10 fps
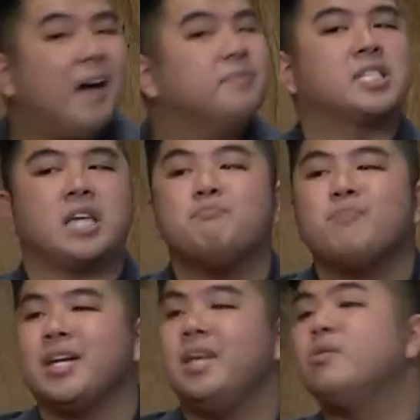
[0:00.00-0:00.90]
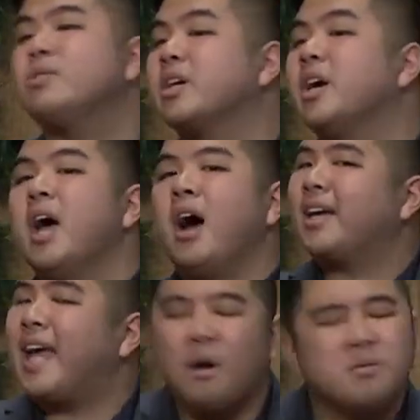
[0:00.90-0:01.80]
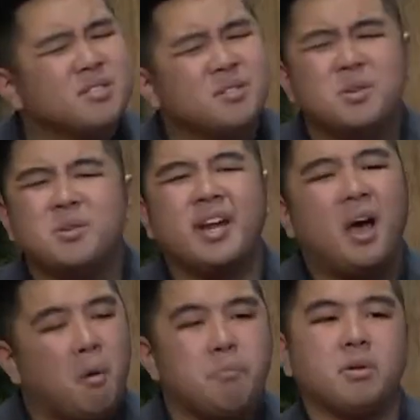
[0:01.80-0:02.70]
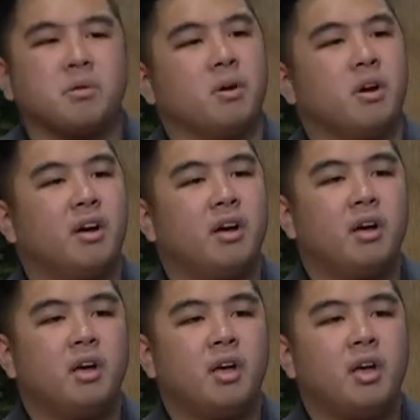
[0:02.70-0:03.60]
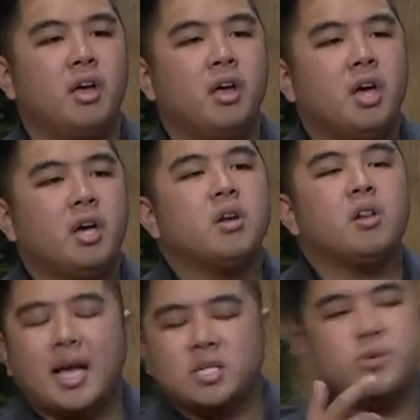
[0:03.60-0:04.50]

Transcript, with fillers: somebody who is a, a counselor who can help you. You know, last week